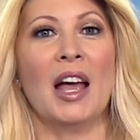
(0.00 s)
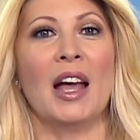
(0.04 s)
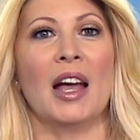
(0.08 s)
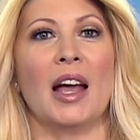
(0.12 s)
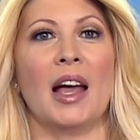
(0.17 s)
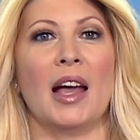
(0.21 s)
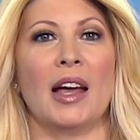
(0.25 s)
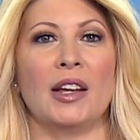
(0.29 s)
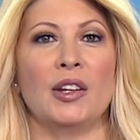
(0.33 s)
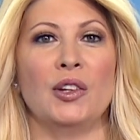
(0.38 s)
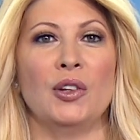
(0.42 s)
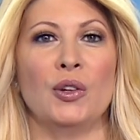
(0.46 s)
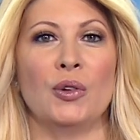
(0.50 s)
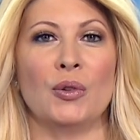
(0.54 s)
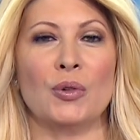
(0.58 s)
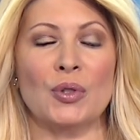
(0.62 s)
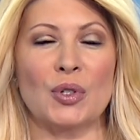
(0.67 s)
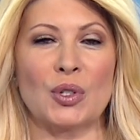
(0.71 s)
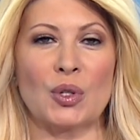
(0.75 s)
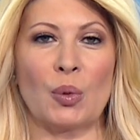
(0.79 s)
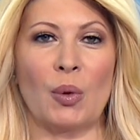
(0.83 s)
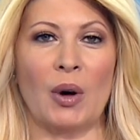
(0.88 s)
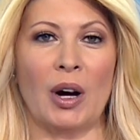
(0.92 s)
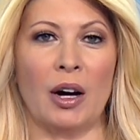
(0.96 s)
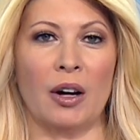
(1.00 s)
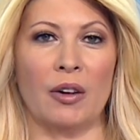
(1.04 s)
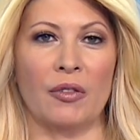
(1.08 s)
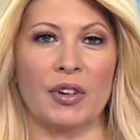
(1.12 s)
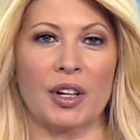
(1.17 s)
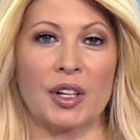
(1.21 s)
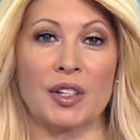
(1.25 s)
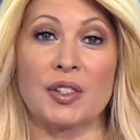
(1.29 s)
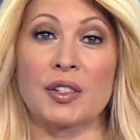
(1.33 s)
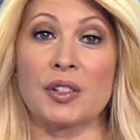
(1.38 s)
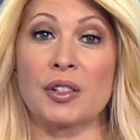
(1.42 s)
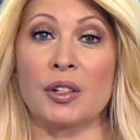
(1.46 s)
A News 12
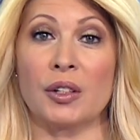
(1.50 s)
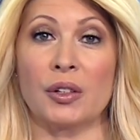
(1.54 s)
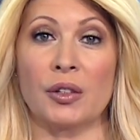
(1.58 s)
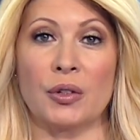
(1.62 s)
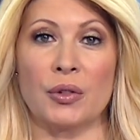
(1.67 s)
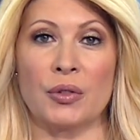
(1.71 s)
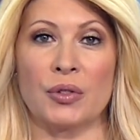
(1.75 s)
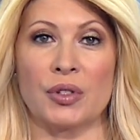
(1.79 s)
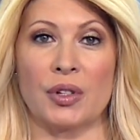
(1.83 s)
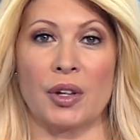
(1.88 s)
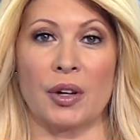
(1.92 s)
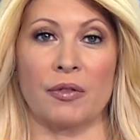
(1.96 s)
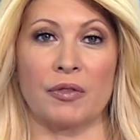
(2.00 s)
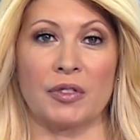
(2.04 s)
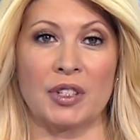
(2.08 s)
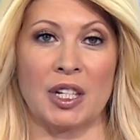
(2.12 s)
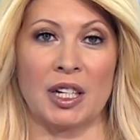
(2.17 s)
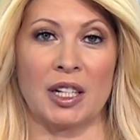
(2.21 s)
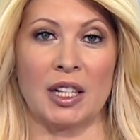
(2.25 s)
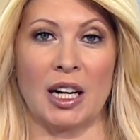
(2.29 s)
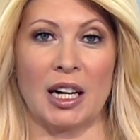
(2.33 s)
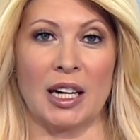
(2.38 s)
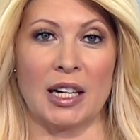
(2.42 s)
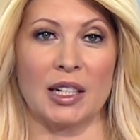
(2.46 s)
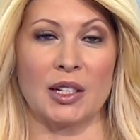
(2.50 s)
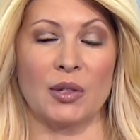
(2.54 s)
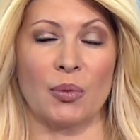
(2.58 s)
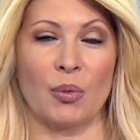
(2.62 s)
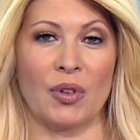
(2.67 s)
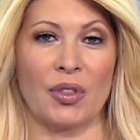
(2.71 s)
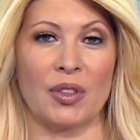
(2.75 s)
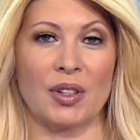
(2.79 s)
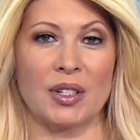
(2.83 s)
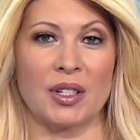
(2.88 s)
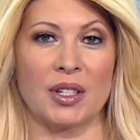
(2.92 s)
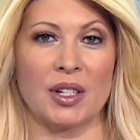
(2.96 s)
exclusive tonight
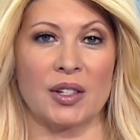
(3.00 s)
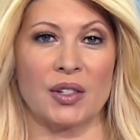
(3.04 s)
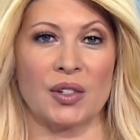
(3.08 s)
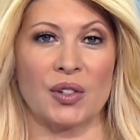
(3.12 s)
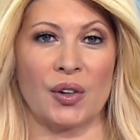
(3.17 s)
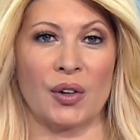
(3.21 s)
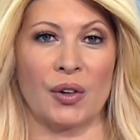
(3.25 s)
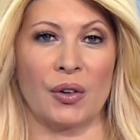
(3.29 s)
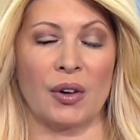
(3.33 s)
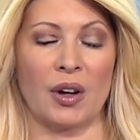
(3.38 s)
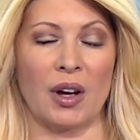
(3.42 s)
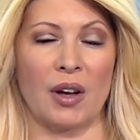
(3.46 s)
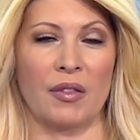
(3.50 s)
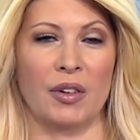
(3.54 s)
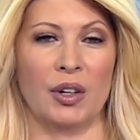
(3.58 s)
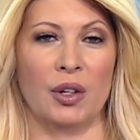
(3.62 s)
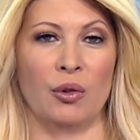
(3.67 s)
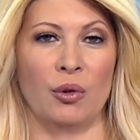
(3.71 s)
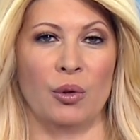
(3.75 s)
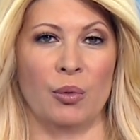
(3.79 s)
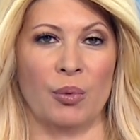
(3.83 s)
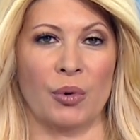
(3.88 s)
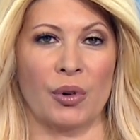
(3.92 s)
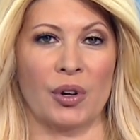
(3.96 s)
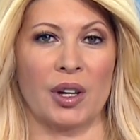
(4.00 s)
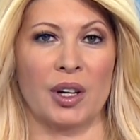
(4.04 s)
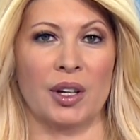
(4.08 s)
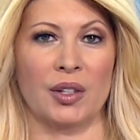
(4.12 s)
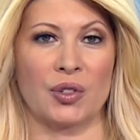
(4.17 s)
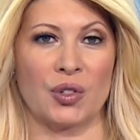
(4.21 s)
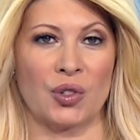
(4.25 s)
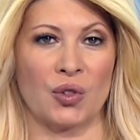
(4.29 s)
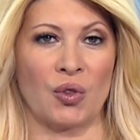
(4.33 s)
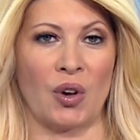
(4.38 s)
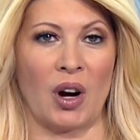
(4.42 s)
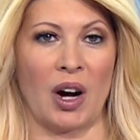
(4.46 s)
with the sister of an Uber
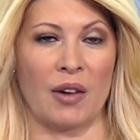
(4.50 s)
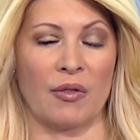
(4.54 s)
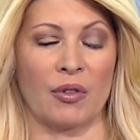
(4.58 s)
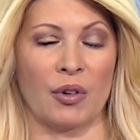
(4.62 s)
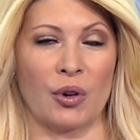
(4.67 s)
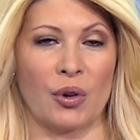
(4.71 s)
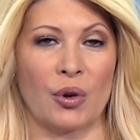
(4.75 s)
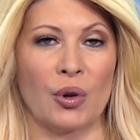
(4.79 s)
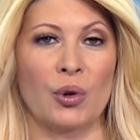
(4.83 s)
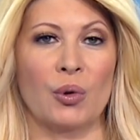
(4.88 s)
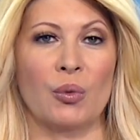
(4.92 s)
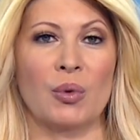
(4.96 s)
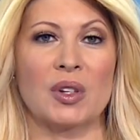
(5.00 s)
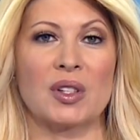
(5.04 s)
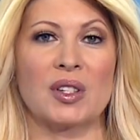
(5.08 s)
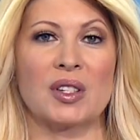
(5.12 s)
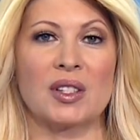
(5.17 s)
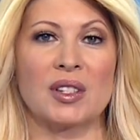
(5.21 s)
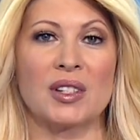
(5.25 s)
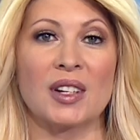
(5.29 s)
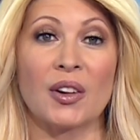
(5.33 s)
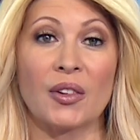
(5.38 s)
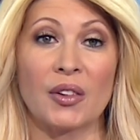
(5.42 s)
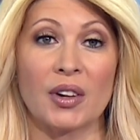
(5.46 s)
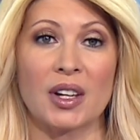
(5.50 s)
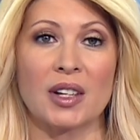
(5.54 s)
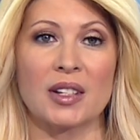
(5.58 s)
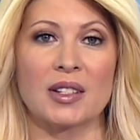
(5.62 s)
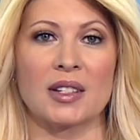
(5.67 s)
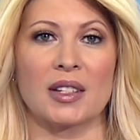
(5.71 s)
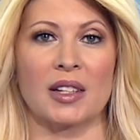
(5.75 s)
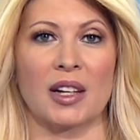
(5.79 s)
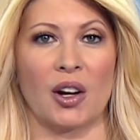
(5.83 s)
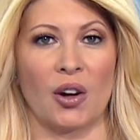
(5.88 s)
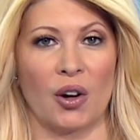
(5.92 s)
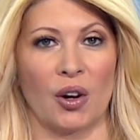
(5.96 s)
Eats driver who was
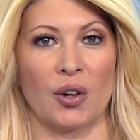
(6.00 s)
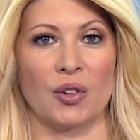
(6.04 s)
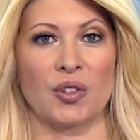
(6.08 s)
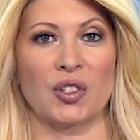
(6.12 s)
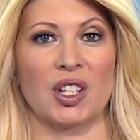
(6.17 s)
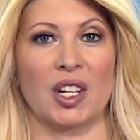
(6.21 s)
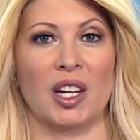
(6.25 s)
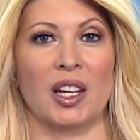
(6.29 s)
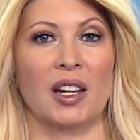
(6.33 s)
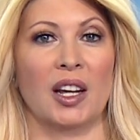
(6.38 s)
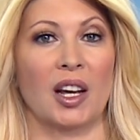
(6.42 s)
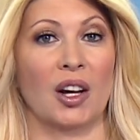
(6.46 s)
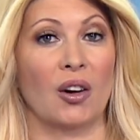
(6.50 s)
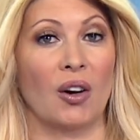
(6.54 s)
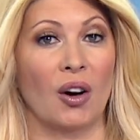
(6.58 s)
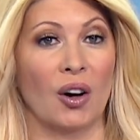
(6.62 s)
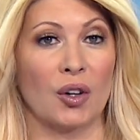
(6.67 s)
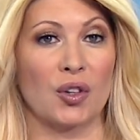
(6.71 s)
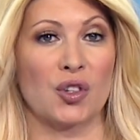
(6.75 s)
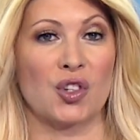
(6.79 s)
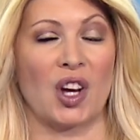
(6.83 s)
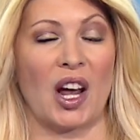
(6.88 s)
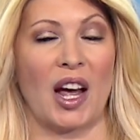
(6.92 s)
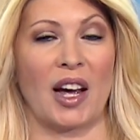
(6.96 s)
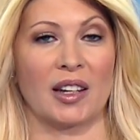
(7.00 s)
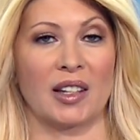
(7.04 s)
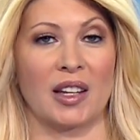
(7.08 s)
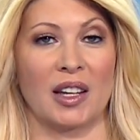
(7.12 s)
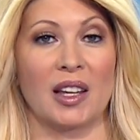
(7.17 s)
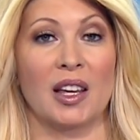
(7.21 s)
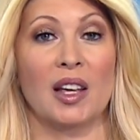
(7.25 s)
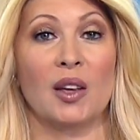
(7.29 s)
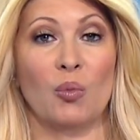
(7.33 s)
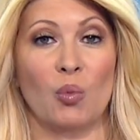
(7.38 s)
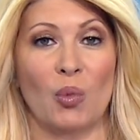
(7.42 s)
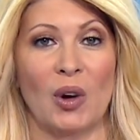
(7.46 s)
seriously hurt in a
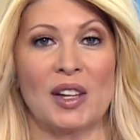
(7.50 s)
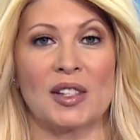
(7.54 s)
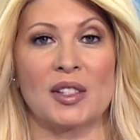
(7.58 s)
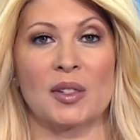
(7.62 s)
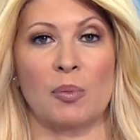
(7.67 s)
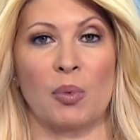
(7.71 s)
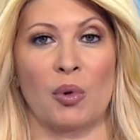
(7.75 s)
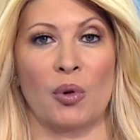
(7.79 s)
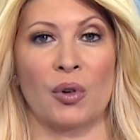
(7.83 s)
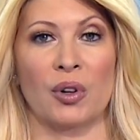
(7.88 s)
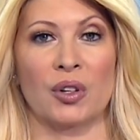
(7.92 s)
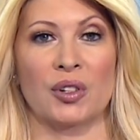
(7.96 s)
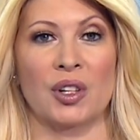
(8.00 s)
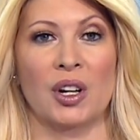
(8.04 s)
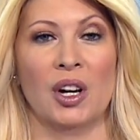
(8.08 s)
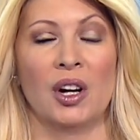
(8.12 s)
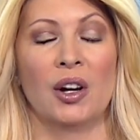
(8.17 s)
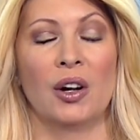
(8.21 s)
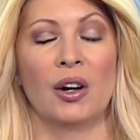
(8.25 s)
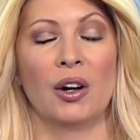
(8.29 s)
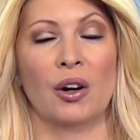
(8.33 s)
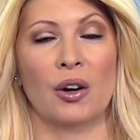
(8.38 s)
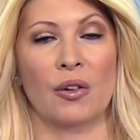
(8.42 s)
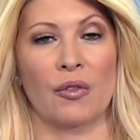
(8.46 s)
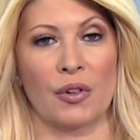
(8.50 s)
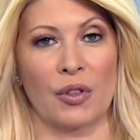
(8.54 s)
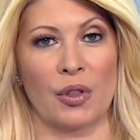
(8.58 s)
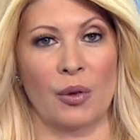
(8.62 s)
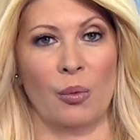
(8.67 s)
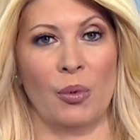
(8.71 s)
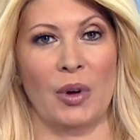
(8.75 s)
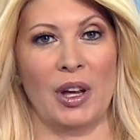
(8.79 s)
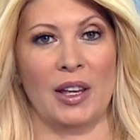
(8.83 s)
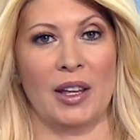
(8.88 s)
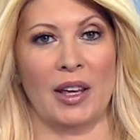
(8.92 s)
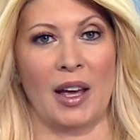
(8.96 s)
carjacking in Westport over
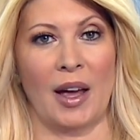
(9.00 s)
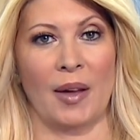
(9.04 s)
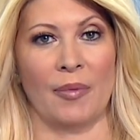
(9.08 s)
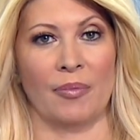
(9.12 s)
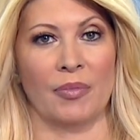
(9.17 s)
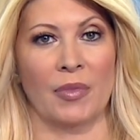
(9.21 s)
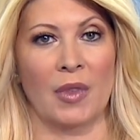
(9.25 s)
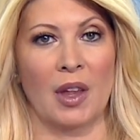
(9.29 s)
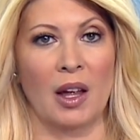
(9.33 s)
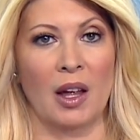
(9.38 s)
the weekend.